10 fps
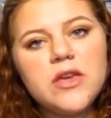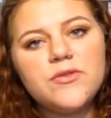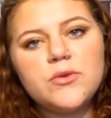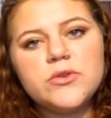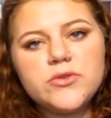If
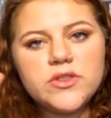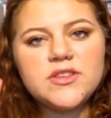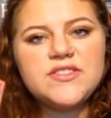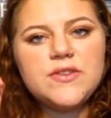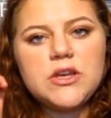you enjoyed
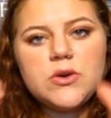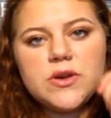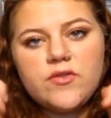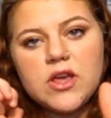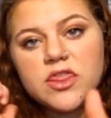this video,
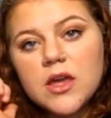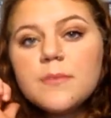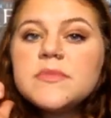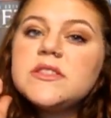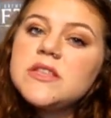give it a
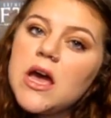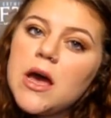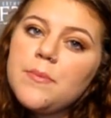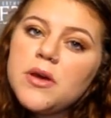thumbs up.